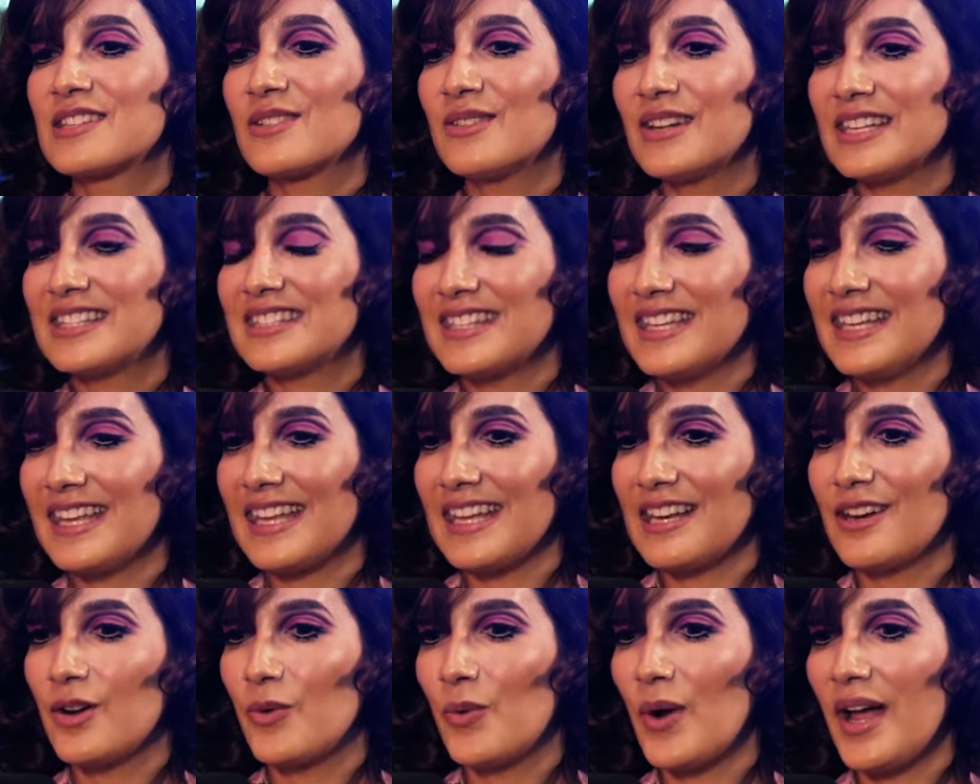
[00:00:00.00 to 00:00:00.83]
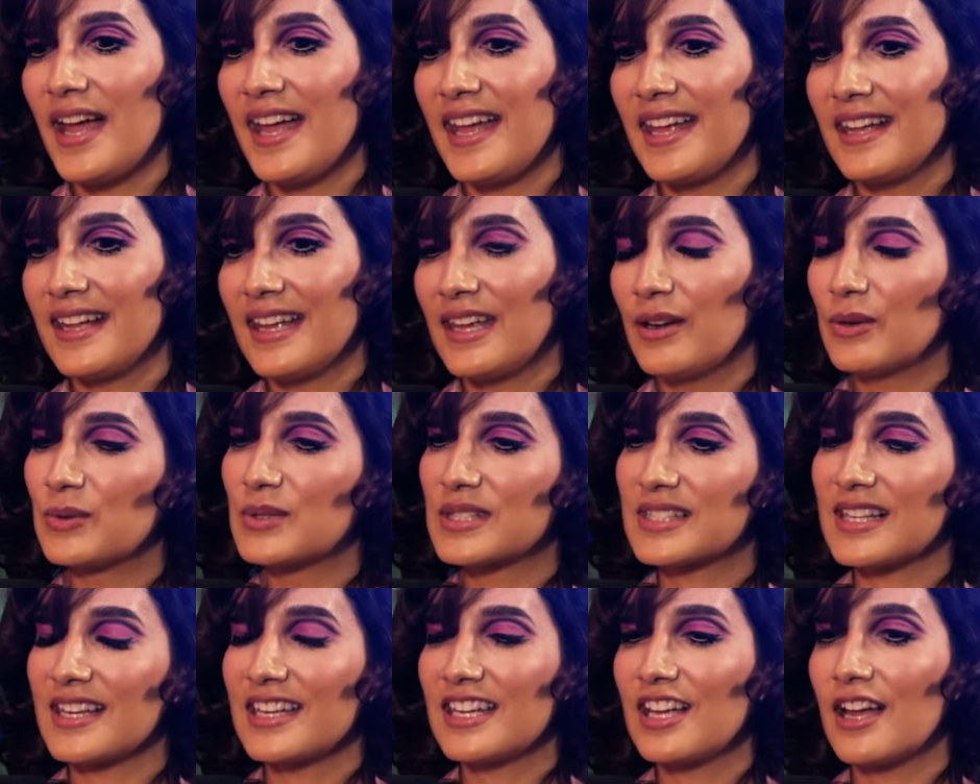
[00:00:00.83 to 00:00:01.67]
I think in a way it
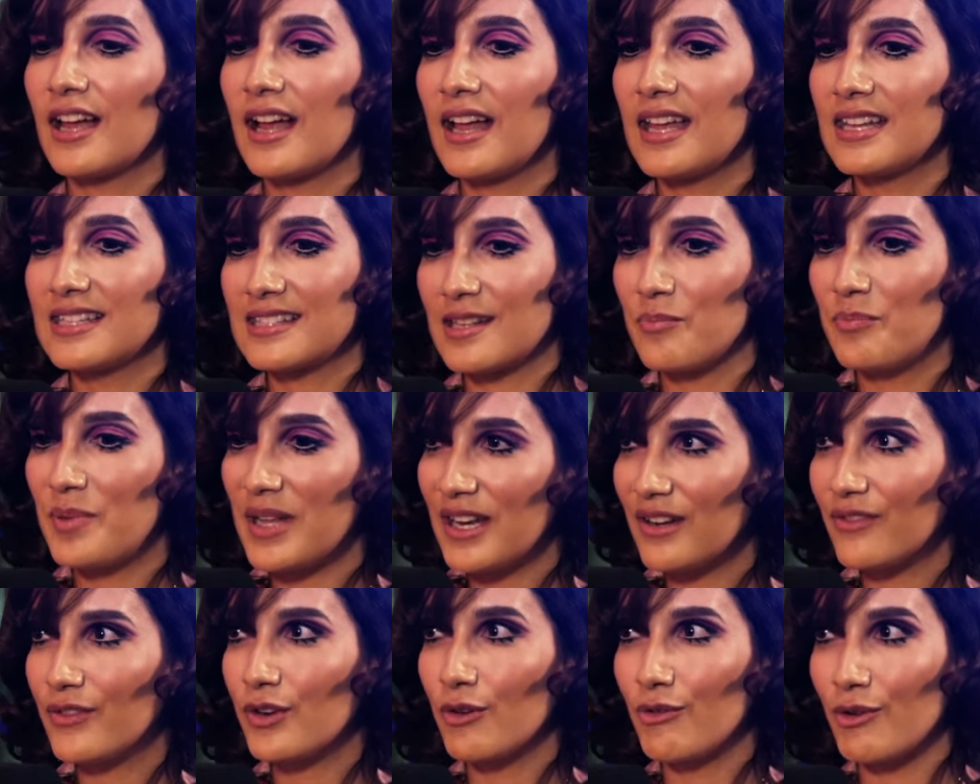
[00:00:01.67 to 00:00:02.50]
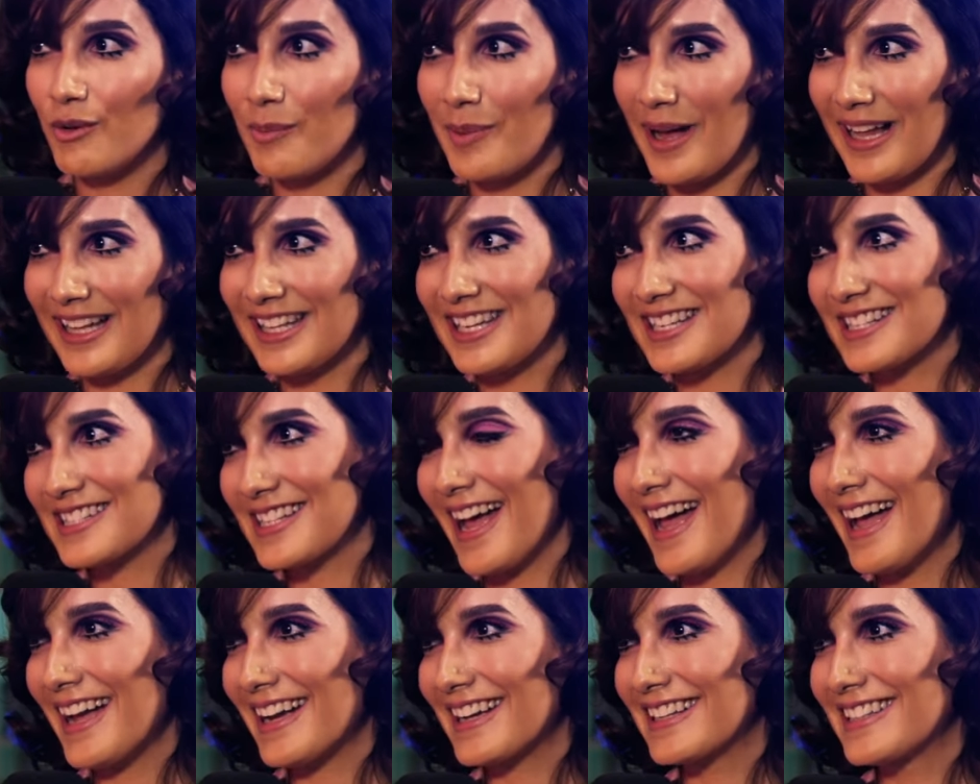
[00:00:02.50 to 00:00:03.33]
was like, it's a bit of a rebellious
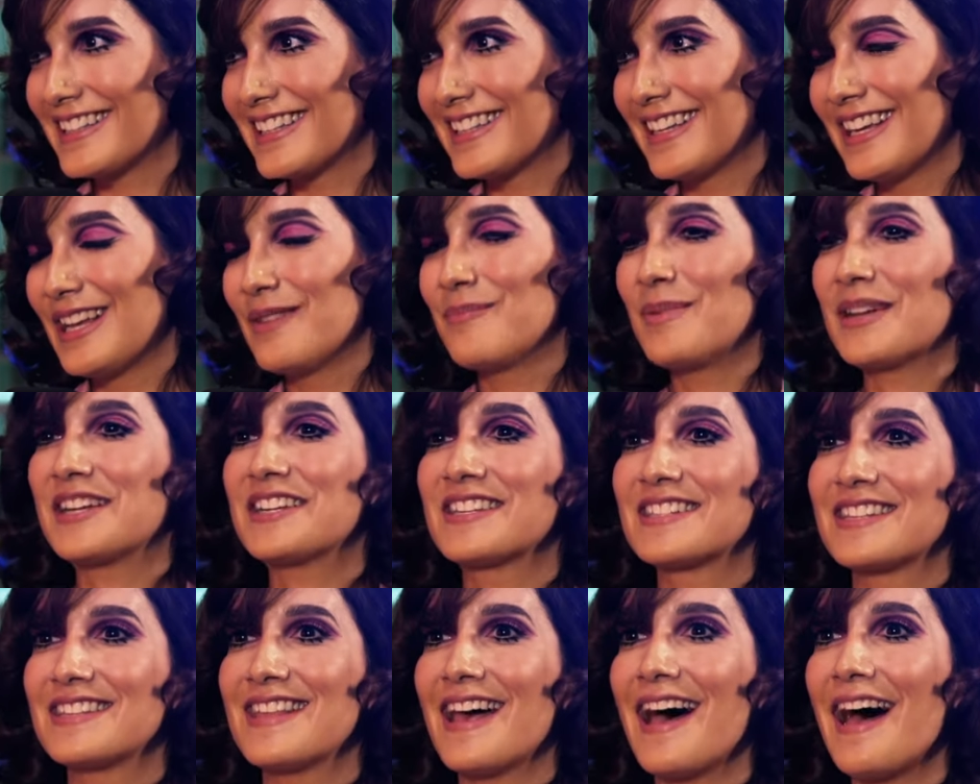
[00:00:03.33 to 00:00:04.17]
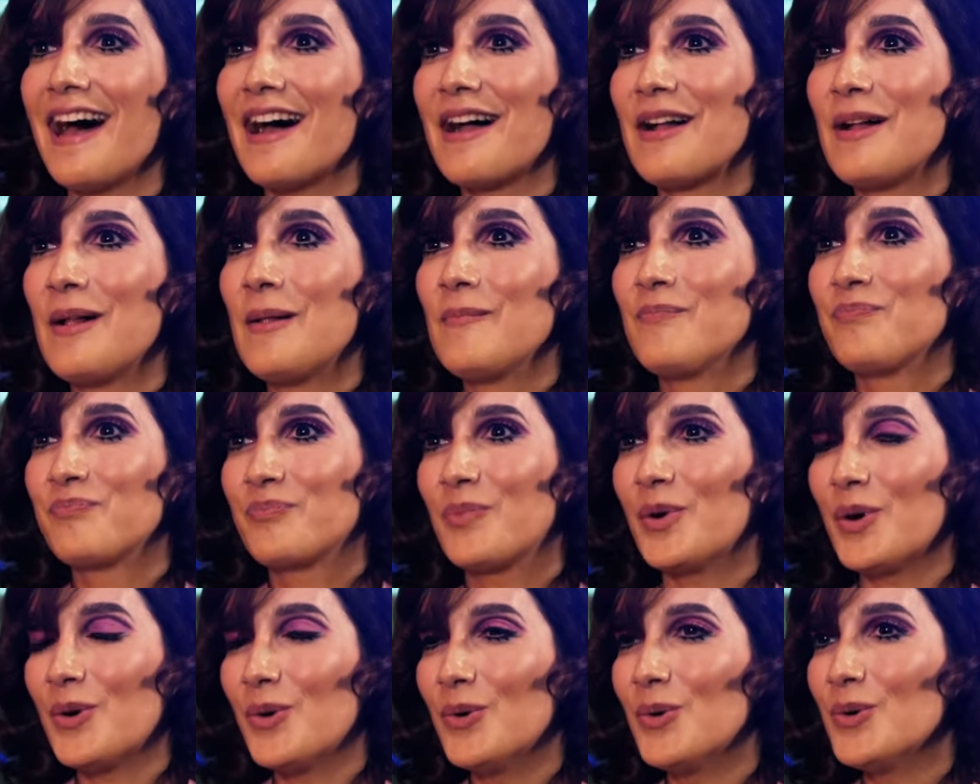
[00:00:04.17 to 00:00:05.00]
act because of that,
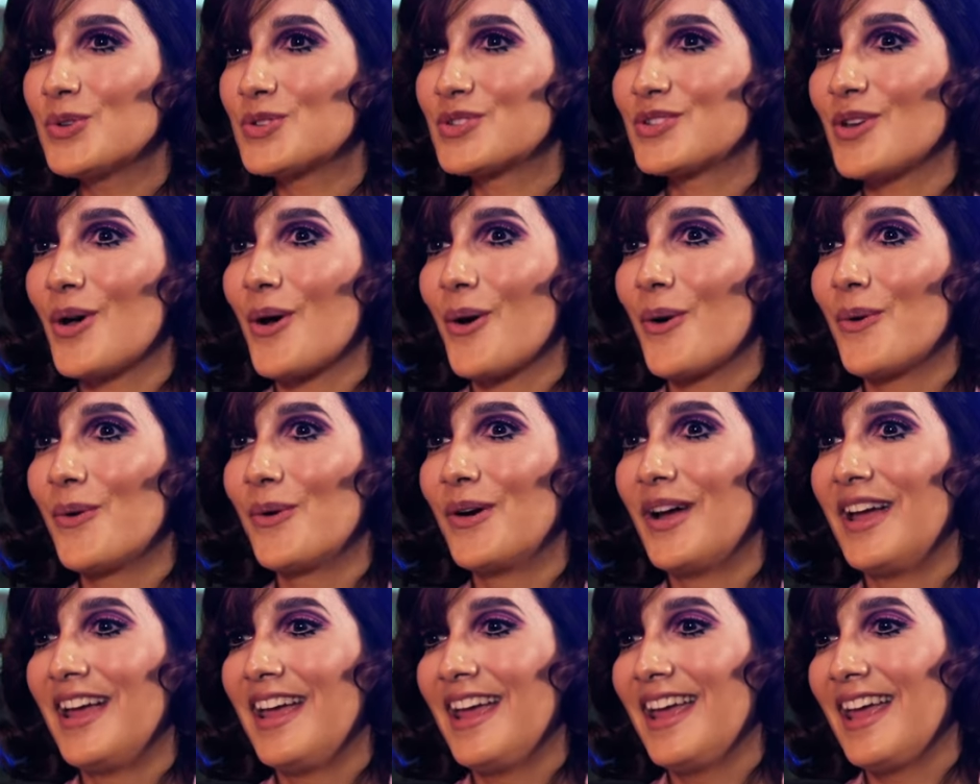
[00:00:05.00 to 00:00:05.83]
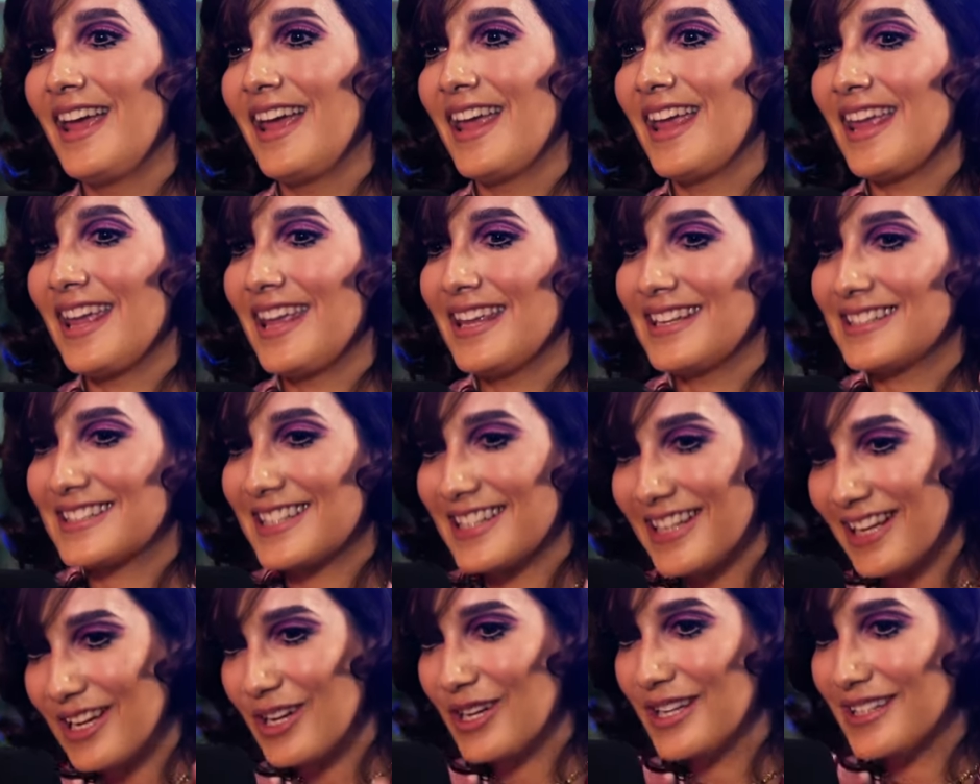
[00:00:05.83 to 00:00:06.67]
but also
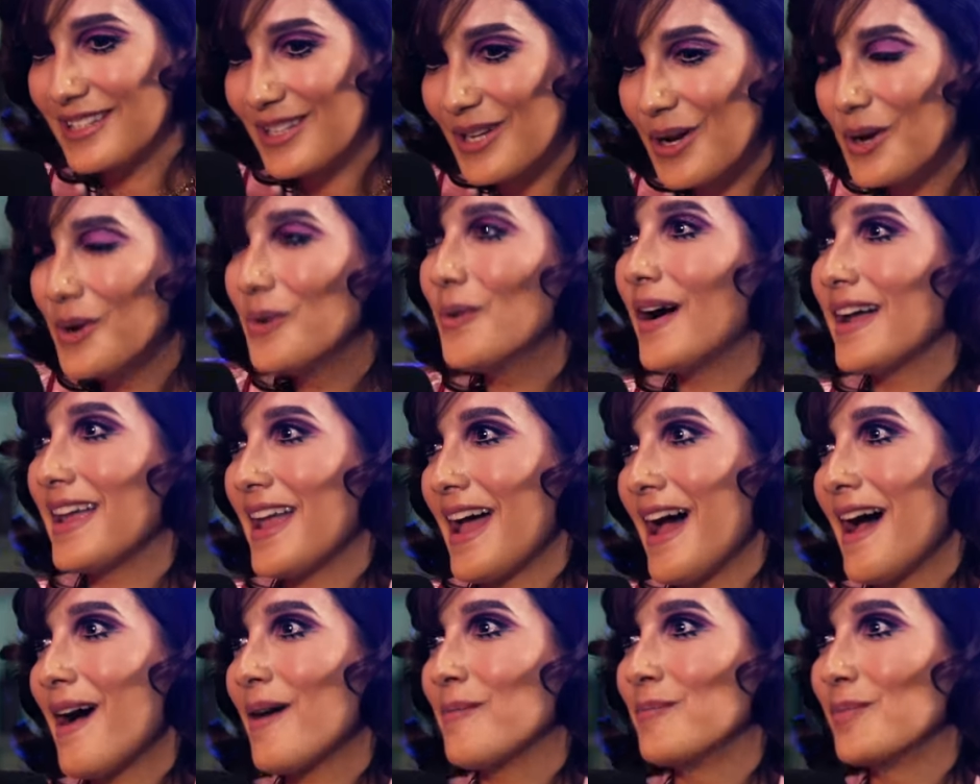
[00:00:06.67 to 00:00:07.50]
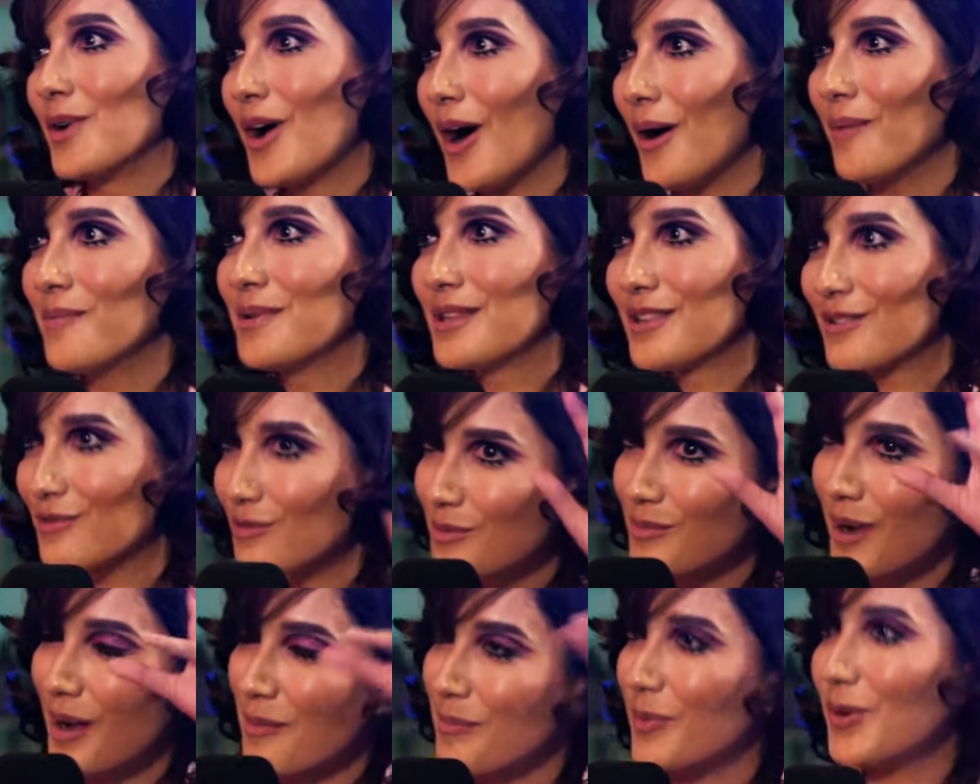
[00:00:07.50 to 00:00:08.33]
it's who I am coming
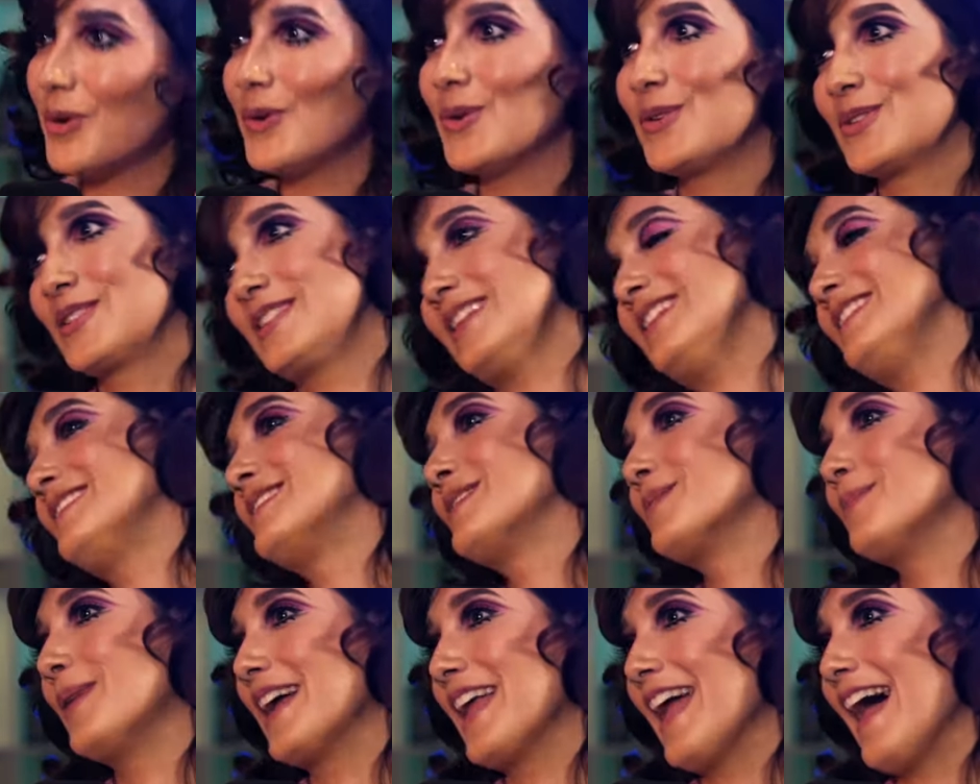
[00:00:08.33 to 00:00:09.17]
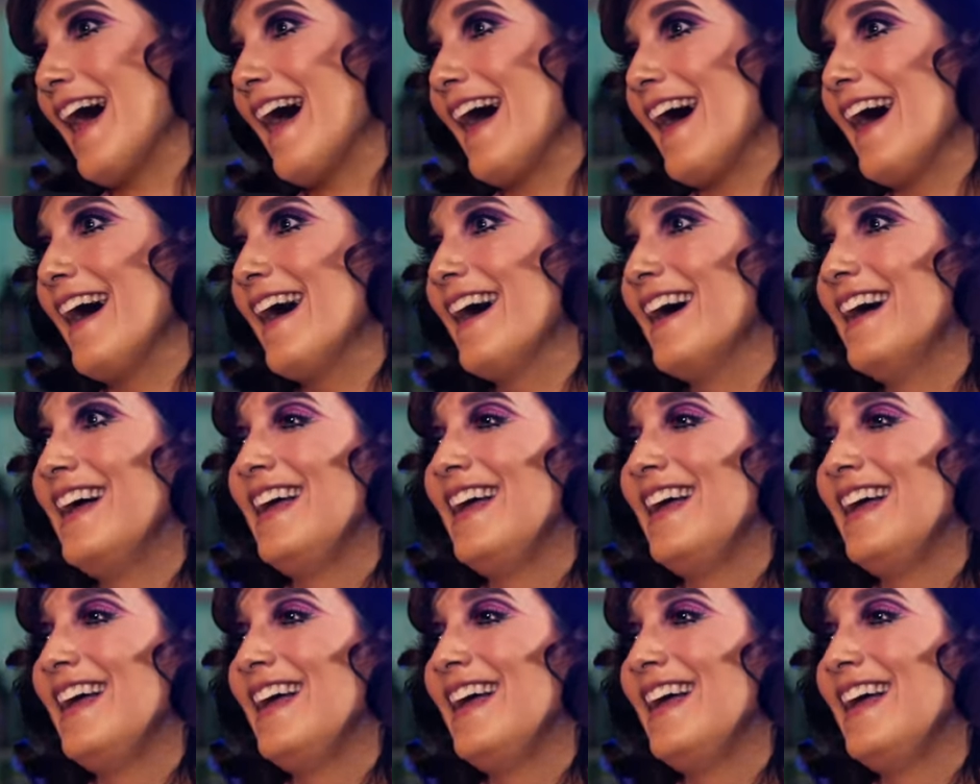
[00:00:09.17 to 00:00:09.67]
through my pores into my hair.